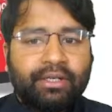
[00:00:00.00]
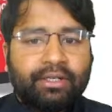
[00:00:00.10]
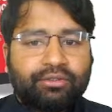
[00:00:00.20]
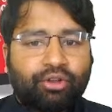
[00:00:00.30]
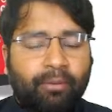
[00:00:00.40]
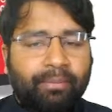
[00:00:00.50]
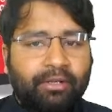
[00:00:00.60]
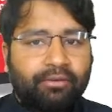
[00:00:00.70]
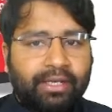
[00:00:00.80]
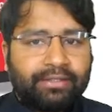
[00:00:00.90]
topic
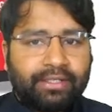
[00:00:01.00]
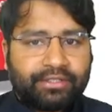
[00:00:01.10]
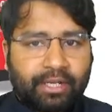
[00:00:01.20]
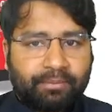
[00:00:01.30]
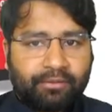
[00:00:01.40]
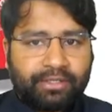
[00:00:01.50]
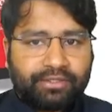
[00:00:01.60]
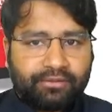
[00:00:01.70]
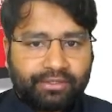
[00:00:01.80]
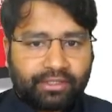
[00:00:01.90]
wise and chapter wise
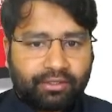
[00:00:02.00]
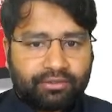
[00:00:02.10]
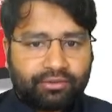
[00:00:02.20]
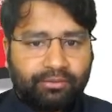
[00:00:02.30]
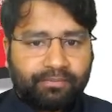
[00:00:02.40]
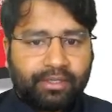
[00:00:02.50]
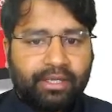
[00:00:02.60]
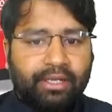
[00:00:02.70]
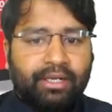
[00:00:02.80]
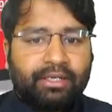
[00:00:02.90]
division also.
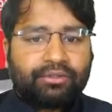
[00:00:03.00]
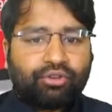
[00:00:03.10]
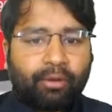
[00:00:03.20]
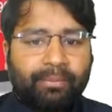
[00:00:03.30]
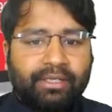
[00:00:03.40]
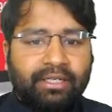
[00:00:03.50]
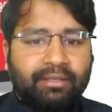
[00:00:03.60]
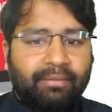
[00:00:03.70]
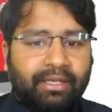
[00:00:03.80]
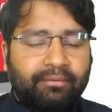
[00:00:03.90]
Topical
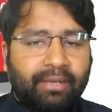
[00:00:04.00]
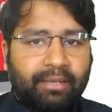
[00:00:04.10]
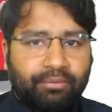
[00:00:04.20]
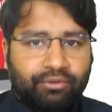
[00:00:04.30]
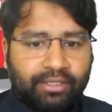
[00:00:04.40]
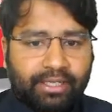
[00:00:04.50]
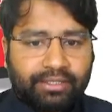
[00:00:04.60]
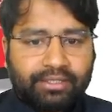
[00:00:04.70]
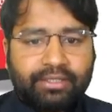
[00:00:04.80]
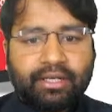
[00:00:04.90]
mind map, you will
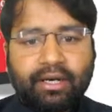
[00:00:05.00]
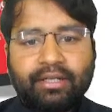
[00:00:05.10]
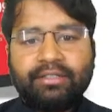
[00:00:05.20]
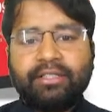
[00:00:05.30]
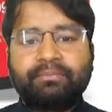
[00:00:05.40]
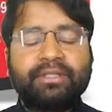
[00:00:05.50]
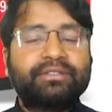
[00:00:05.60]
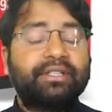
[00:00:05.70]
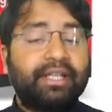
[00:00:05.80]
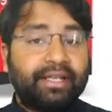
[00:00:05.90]
get
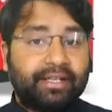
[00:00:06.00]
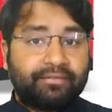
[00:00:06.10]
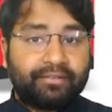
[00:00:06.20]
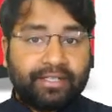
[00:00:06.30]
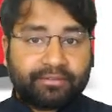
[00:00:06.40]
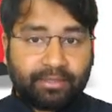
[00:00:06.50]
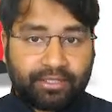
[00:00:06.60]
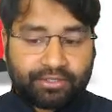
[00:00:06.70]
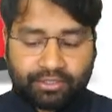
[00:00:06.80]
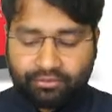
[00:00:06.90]
100% error free
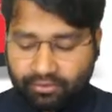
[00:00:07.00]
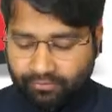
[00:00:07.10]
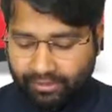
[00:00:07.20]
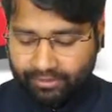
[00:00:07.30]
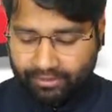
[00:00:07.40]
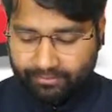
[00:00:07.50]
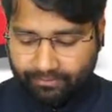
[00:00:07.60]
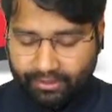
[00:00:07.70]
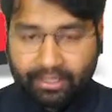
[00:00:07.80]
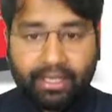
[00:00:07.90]
explanation you will find here.
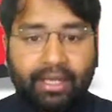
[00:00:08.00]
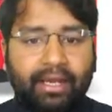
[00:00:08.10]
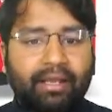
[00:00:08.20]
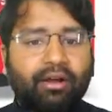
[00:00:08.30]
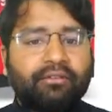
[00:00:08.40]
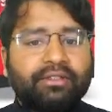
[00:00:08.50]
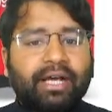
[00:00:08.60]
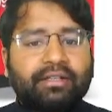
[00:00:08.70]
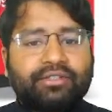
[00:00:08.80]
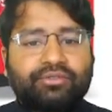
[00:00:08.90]
Along with
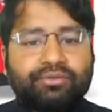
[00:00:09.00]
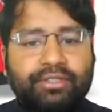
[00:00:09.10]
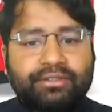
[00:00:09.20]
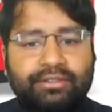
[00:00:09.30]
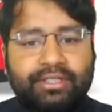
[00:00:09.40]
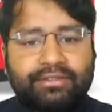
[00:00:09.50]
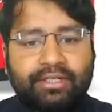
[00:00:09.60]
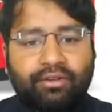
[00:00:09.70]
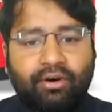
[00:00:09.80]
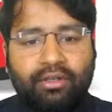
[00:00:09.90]
that, students, there is a
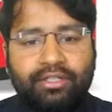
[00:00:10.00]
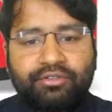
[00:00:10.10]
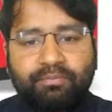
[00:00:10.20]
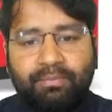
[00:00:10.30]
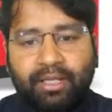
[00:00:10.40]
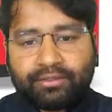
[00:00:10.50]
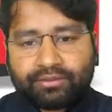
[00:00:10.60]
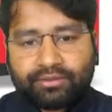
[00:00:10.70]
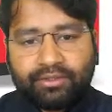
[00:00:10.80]
knowledge plus